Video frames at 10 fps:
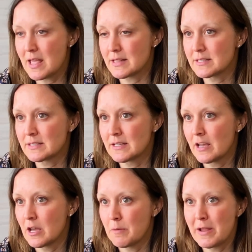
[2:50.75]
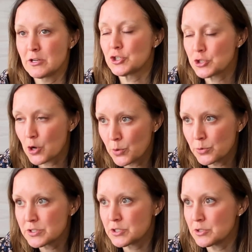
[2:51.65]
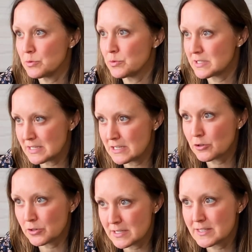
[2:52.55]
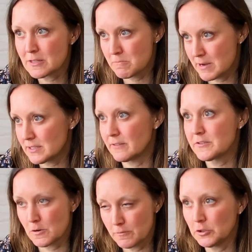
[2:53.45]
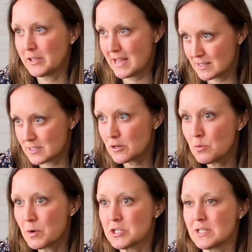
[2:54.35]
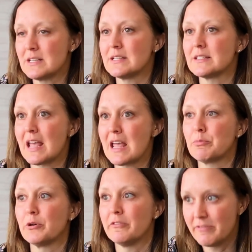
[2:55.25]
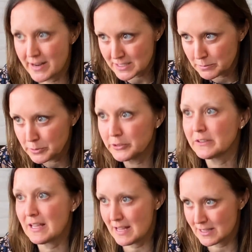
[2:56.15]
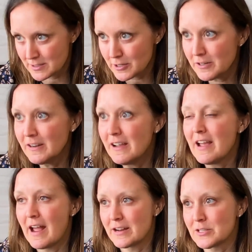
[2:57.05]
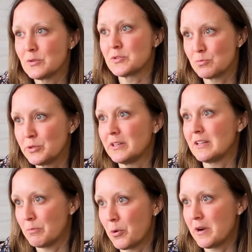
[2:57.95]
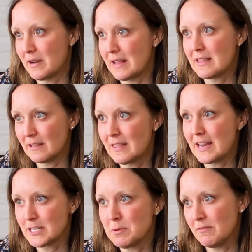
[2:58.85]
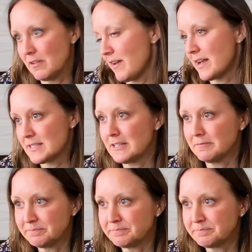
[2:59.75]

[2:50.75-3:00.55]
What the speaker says: it's been shown to decrease the risk of cervical cancer, which is a preventable cancer. And so it's really important, I think, the HPV vaccine.